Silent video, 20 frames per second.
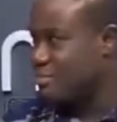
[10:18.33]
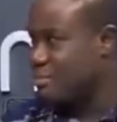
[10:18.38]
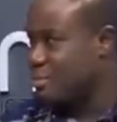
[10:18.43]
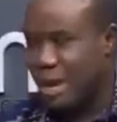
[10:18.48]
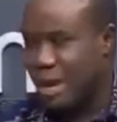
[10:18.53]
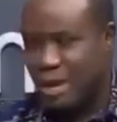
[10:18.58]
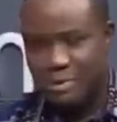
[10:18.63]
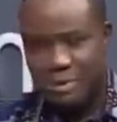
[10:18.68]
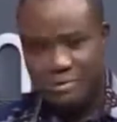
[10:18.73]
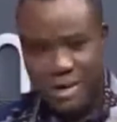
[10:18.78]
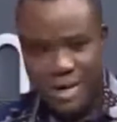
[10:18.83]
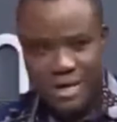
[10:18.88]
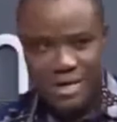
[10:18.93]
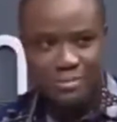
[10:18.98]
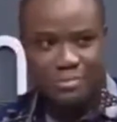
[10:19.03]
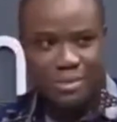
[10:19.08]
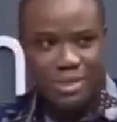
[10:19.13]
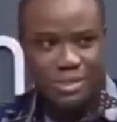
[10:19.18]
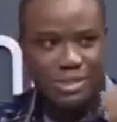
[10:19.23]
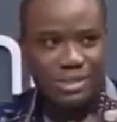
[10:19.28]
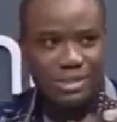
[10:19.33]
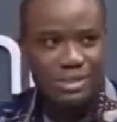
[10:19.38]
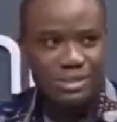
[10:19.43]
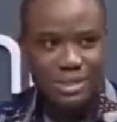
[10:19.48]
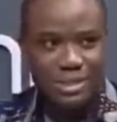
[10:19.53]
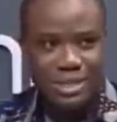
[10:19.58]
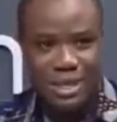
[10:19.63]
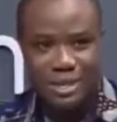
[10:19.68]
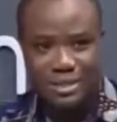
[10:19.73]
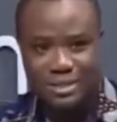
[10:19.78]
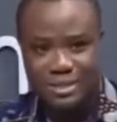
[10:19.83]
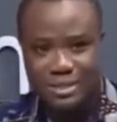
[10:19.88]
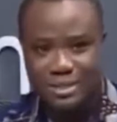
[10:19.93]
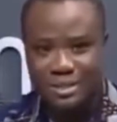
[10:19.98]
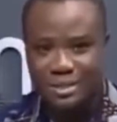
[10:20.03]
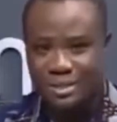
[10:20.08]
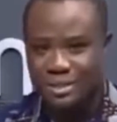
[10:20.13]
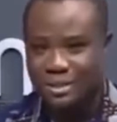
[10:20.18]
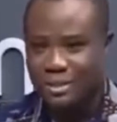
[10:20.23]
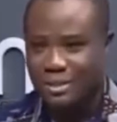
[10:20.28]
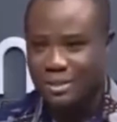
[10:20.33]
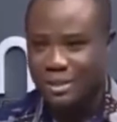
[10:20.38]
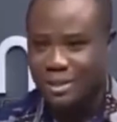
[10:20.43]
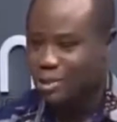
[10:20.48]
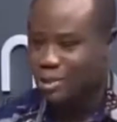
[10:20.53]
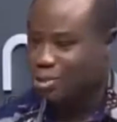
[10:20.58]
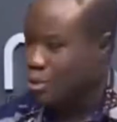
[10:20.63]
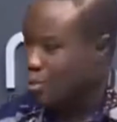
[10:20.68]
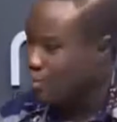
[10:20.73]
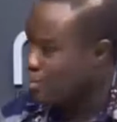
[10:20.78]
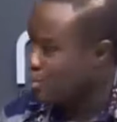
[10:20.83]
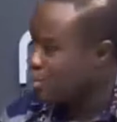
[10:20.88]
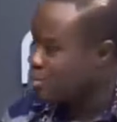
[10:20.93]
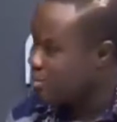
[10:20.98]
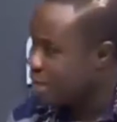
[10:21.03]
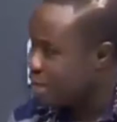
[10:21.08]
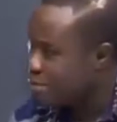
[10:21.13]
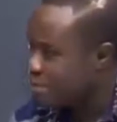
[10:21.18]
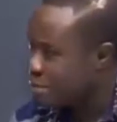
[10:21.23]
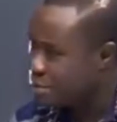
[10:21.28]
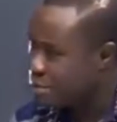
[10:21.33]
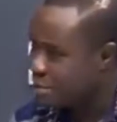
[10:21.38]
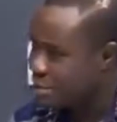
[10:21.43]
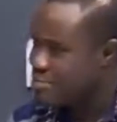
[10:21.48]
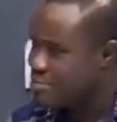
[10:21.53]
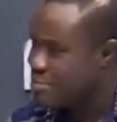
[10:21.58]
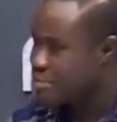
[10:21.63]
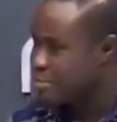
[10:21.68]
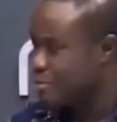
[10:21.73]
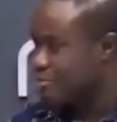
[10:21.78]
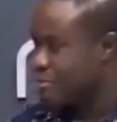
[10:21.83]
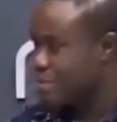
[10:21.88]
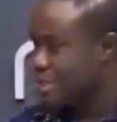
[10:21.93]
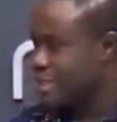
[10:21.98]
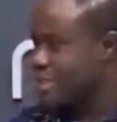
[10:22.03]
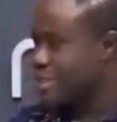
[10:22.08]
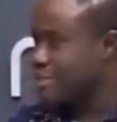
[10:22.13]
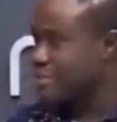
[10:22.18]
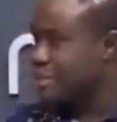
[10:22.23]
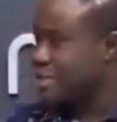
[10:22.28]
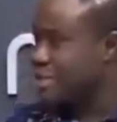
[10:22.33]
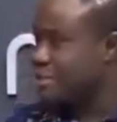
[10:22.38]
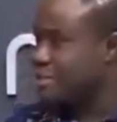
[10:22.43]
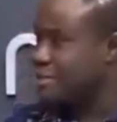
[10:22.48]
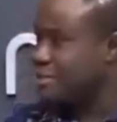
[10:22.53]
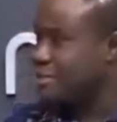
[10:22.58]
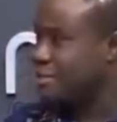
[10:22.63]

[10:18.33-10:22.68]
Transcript: Why? We've heard the president say that his topmost priority is the building of a cathedral.